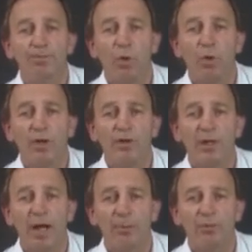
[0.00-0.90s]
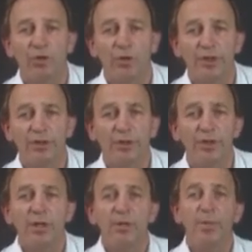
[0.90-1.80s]
ball and cup joint,
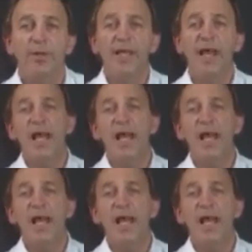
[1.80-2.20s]
but the